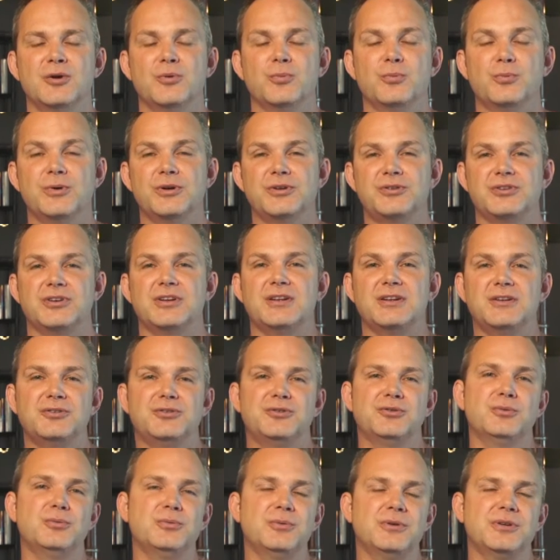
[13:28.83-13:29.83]
which in
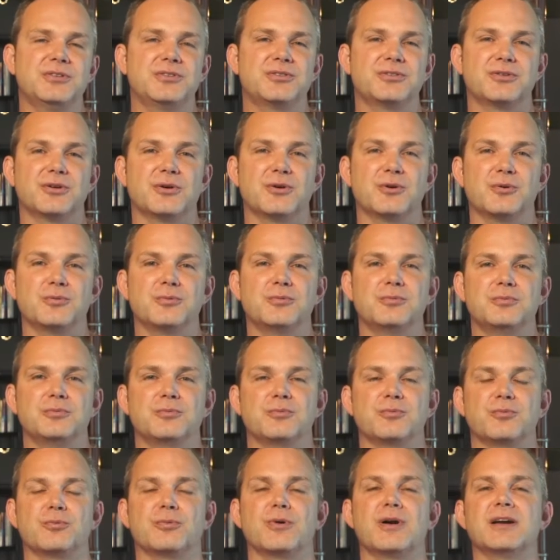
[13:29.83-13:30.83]
doing so
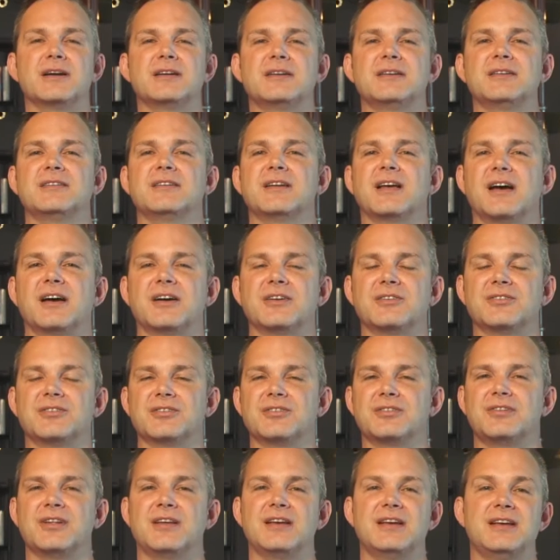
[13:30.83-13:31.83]

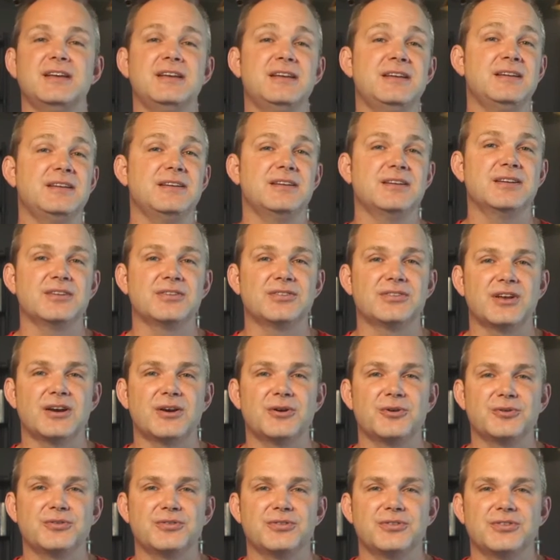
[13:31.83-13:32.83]
recognizes that He is
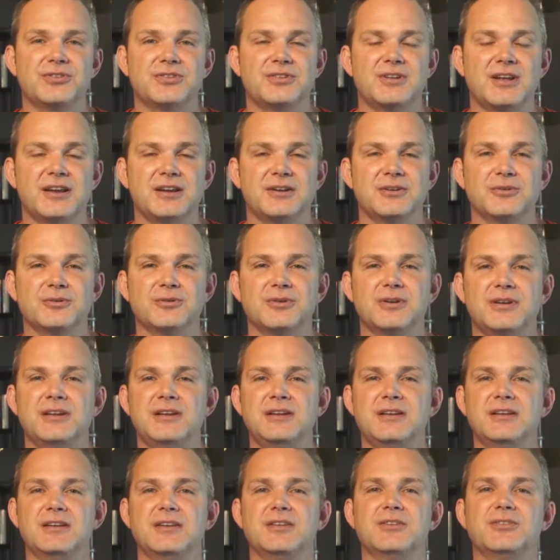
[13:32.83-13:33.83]
our sustainer.
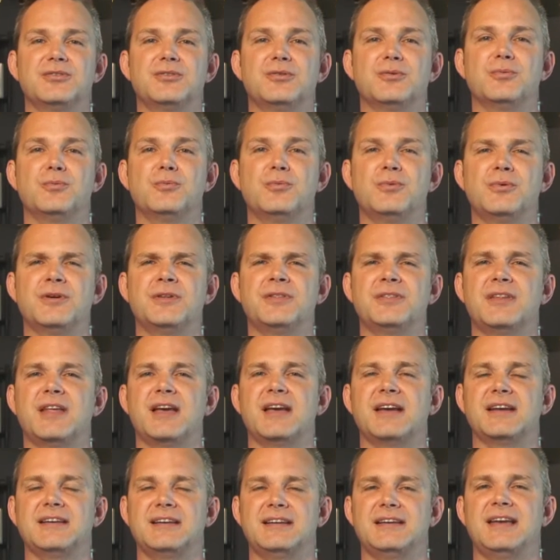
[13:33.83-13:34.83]
He is the one
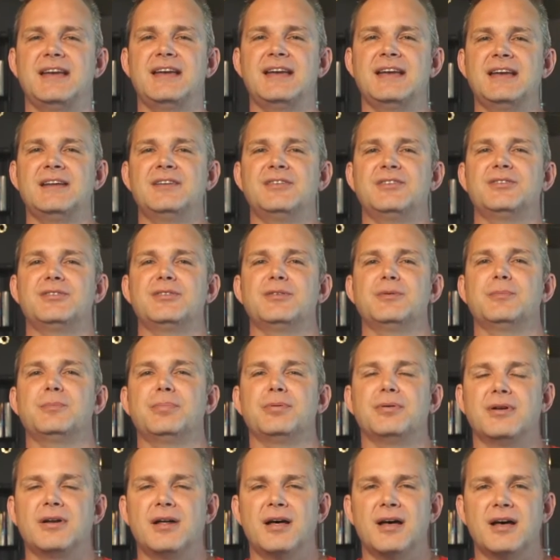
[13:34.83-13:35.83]
that can
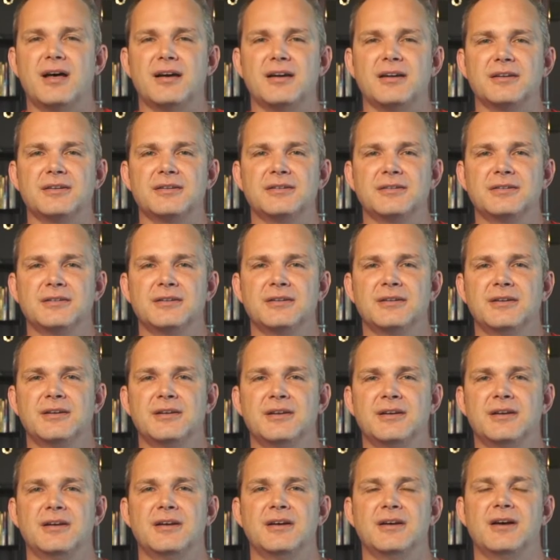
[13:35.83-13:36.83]
supply
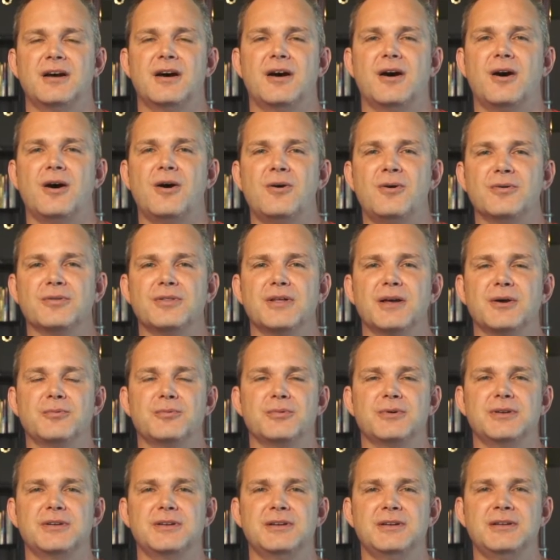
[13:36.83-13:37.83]
all that
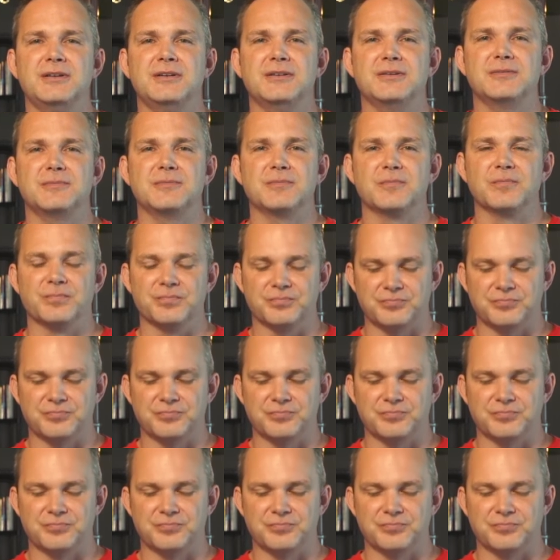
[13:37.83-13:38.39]
we need.